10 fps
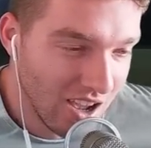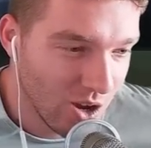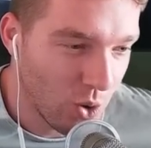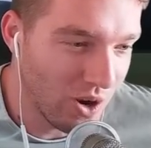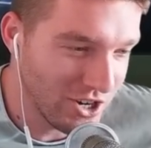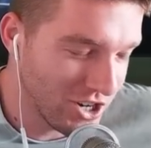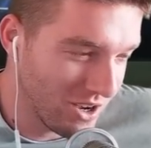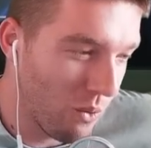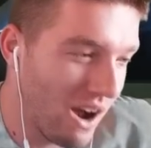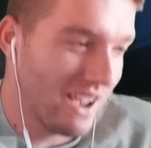
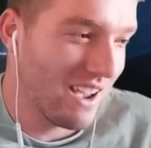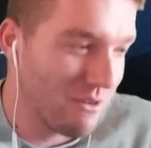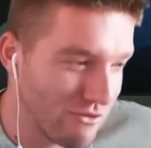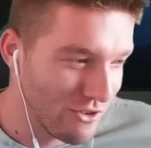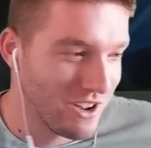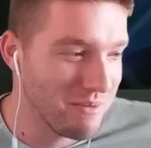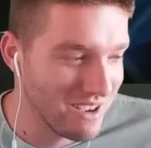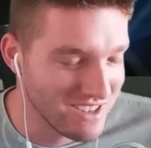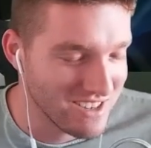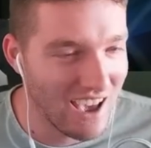questioning why I refer to him
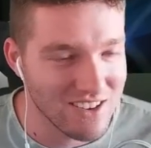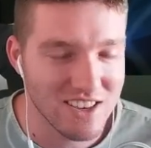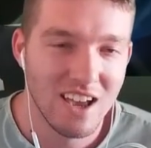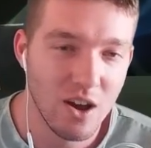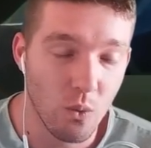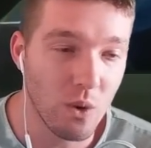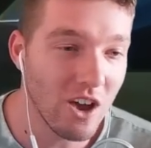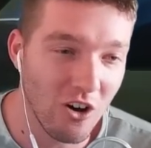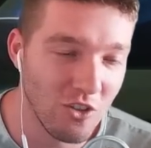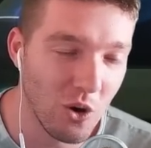as gas. We
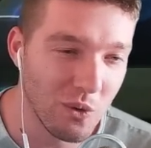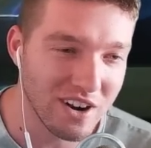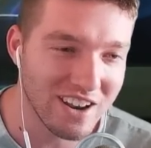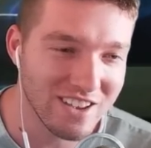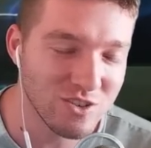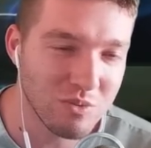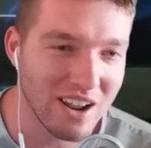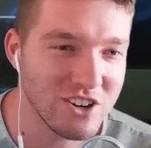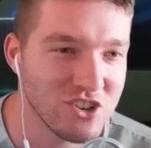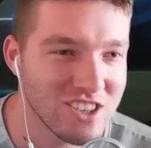all know what it is, but
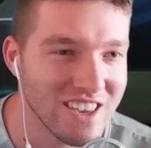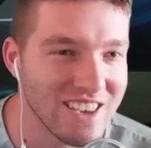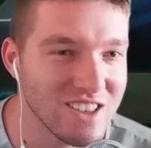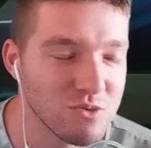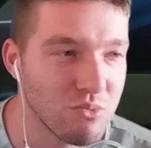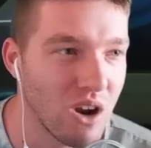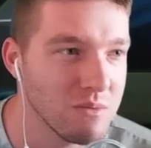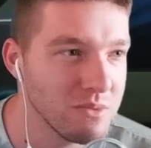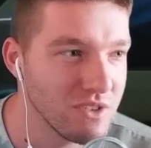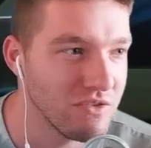I just think it's
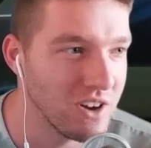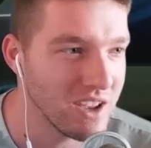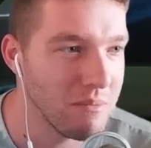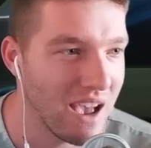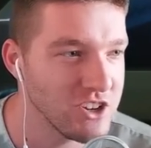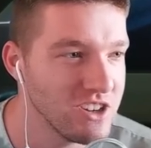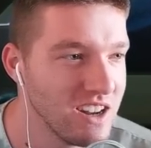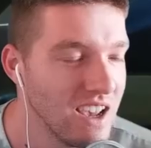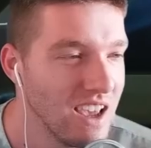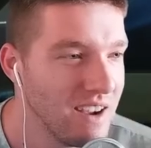probably funny.
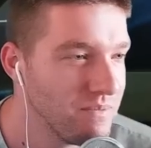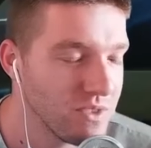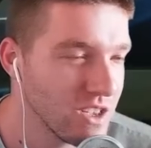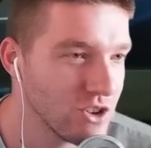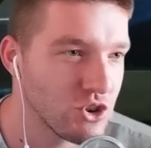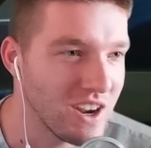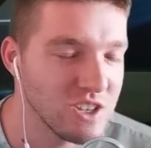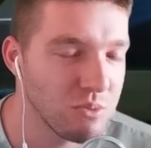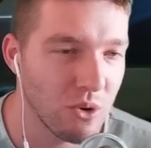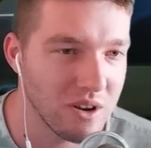Imagine
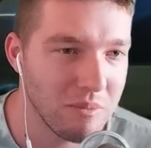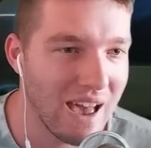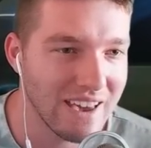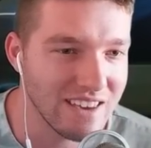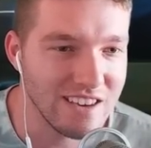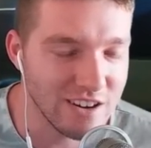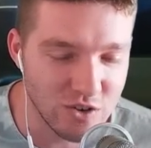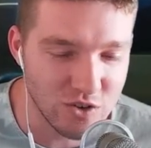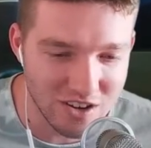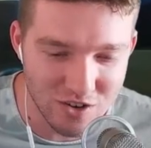transported back
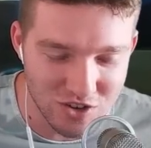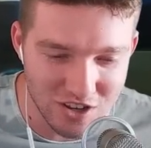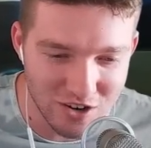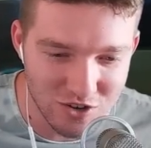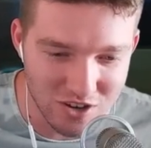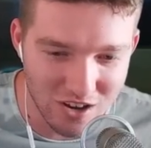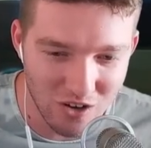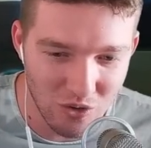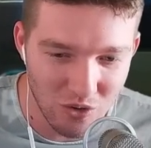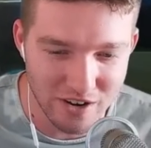years and years and years
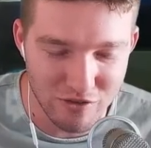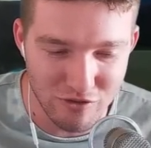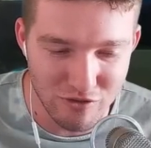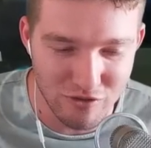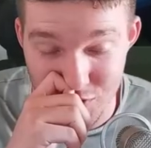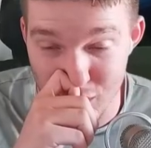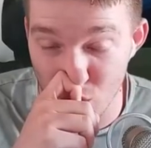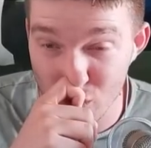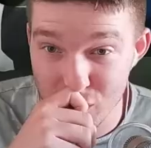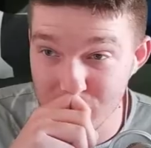ago where you're first entering,
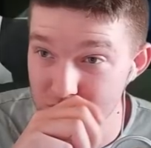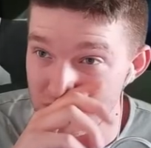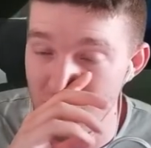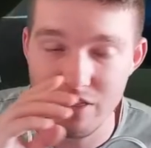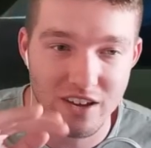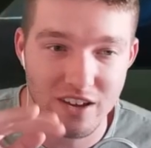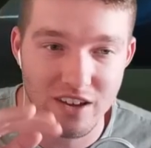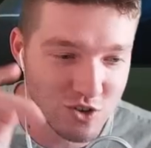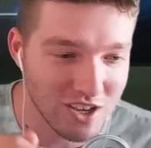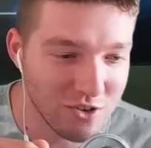or you knew nothing and
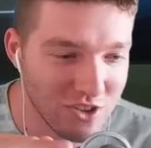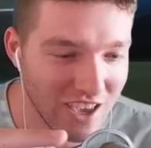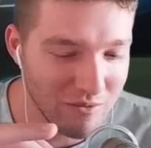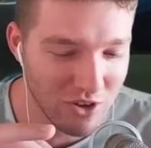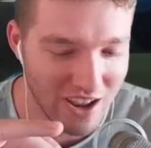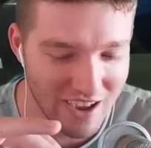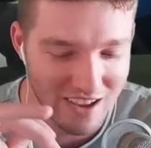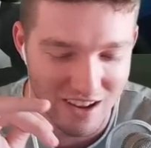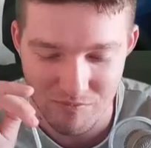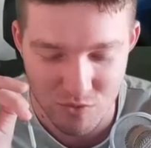you just entered the game today.
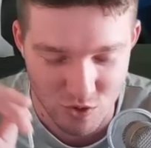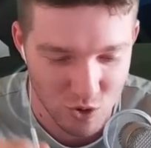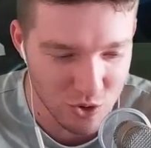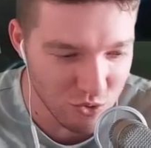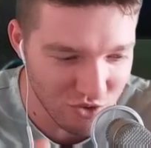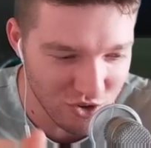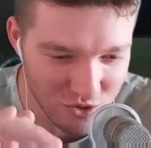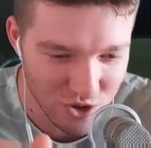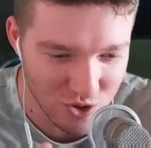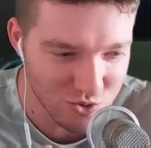You go into a video,
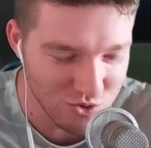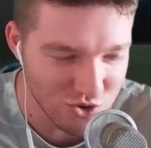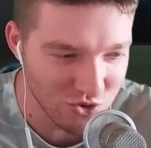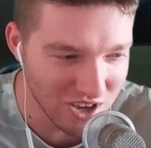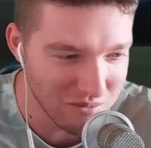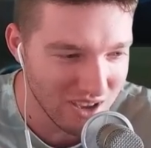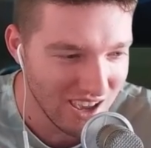you go into a stream,